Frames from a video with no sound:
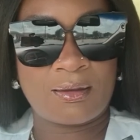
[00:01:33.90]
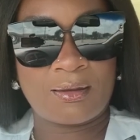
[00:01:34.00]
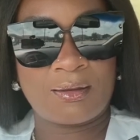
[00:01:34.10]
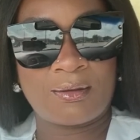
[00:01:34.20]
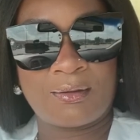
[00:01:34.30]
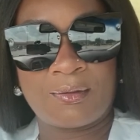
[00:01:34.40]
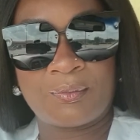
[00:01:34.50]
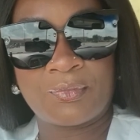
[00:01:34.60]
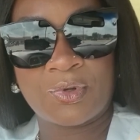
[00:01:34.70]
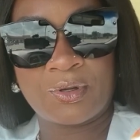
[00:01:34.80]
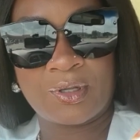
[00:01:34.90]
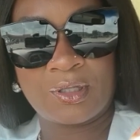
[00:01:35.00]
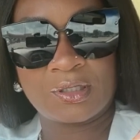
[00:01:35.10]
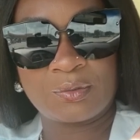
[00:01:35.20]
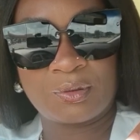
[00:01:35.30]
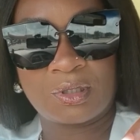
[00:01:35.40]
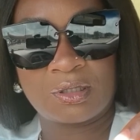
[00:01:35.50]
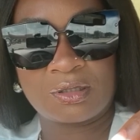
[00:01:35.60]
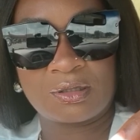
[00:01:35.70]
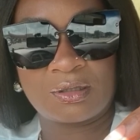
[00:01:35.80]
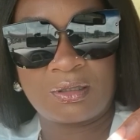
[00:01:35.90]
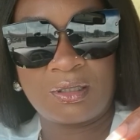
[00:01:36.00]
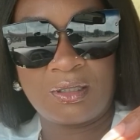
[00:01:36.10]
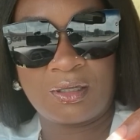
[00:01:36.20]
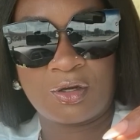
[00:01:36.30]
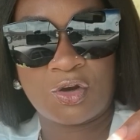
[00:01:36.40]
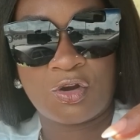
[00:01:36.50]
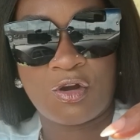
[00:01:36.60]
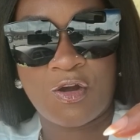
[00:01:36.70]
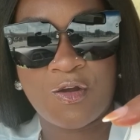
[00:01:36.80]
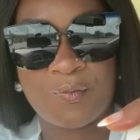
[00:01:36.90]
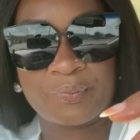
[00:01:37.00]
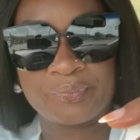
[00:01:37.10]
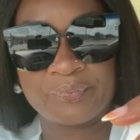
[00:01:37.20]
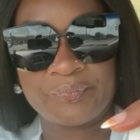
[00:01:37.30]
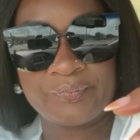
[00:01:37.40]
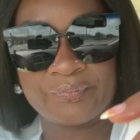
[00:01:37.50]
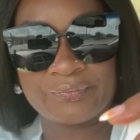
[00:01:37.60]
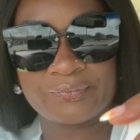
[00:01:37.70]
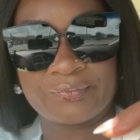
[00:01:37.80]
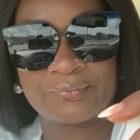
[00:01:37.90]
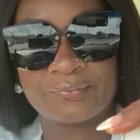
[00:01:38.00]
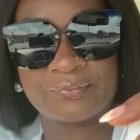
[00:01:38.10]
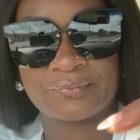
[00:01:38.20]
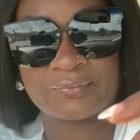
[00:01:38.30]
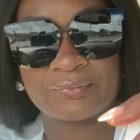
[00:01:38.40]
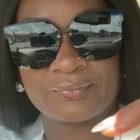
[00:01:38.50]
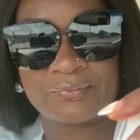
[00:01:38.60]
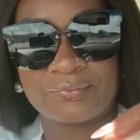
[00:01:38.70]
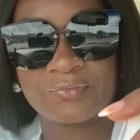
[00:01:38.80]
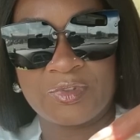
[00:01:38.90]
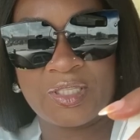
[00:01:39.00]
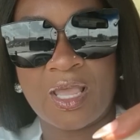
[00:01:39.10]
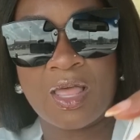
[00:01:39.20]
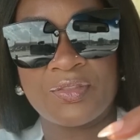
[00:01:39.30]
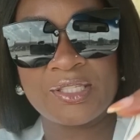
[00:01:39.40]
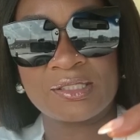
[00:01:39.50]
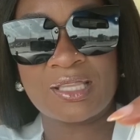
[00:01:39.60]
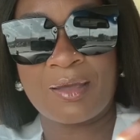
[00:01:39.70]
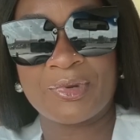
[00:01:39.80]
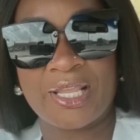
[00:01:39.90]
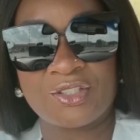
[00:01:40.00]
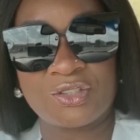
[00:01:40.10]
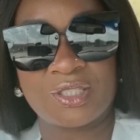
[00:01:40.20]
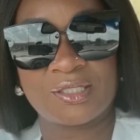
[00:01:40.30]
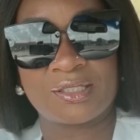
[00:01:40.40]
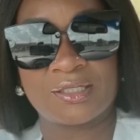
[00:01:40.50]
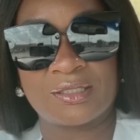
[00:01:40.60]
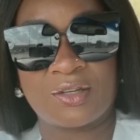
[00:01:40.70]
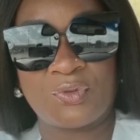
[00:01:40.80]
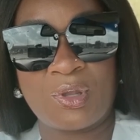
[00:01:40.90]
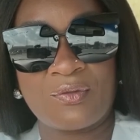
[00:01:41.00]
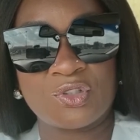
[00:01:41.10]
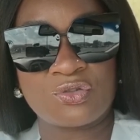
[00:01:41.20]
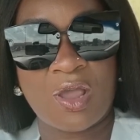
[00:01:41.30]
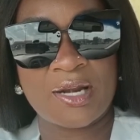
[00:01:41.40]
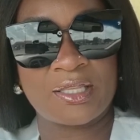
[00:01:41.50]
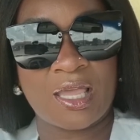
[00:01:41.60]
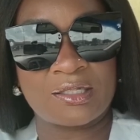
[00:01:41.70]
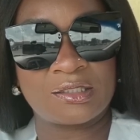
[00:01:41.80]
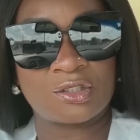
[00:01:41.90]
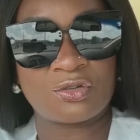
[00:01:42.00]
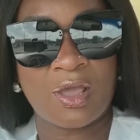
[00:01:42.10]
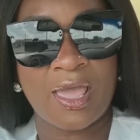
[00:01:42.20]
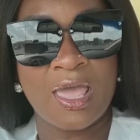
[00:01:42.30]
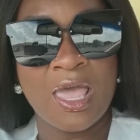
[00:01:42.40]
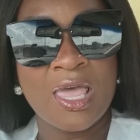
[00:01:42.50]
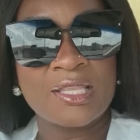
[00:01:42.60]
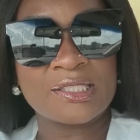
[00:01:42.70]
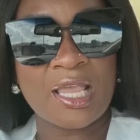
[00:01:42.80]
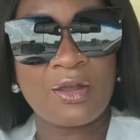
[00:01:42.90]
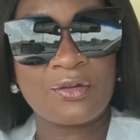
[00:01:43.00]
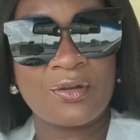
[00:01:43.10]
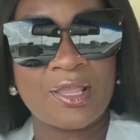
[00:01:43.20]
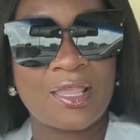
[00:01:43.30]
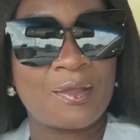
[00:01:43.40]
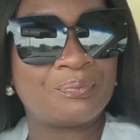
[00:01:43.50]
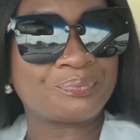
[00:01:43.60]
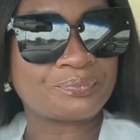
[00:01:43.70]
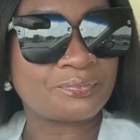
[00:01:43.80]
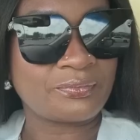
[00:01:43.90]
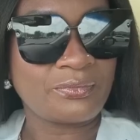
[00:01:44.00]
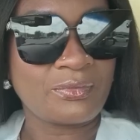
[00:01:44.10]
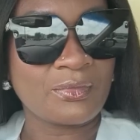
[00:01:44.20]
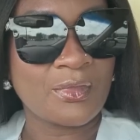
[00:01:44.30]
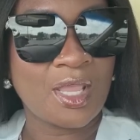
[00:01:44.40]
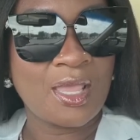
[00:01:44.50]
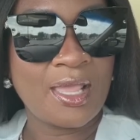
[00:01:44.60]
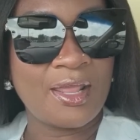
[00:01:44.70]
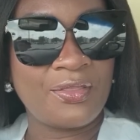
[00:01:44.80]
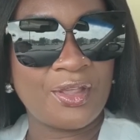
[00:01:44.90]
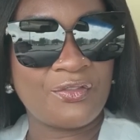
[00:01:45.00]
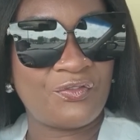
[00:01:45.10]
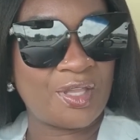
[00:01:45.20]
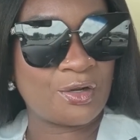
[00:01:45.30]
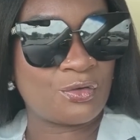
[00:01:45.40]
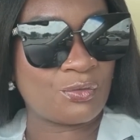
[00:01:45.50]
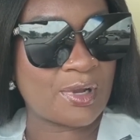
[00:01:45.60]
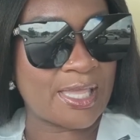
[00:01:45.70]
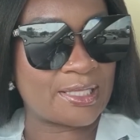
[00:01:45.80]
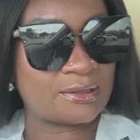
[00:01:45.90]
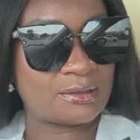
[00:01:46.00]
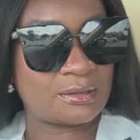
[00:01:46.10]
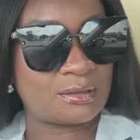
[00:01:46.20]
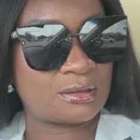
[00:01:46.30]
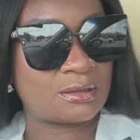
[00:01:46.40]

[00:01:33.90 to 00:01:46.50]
Um, all right, let's put this in here. Mmm. Y'all, this combination is good. If you haven't tried it, y'all need to try it. Sour cream and their vinaigrette.